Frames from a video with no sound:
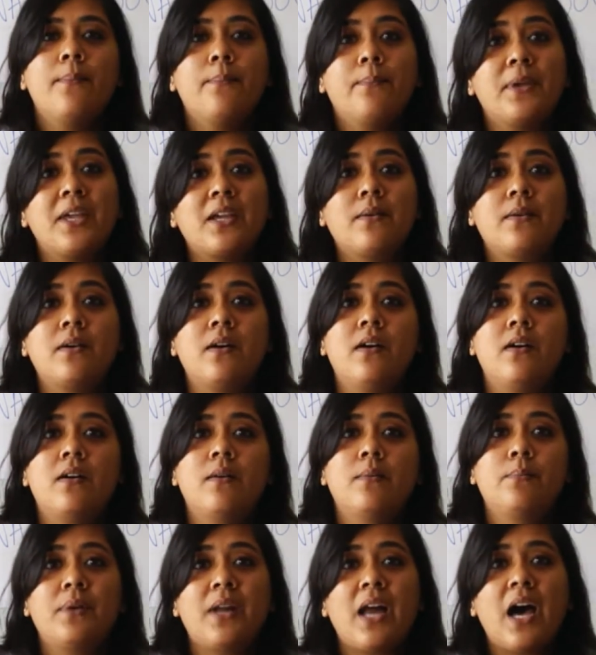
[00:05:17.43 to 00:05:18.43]
big
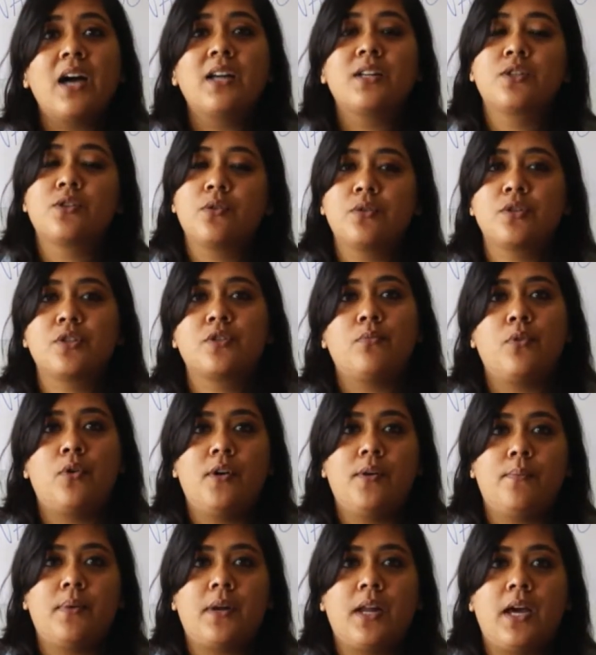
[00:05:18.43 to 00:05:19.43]
plants or
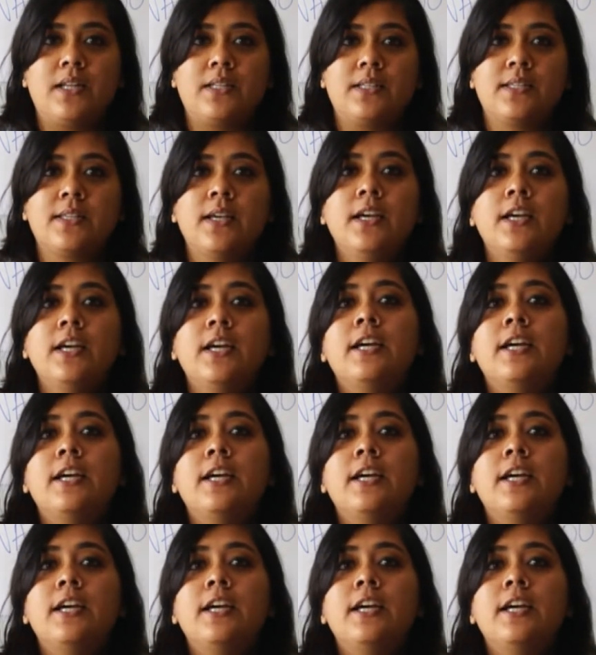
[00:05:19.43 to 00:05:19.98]
small plants.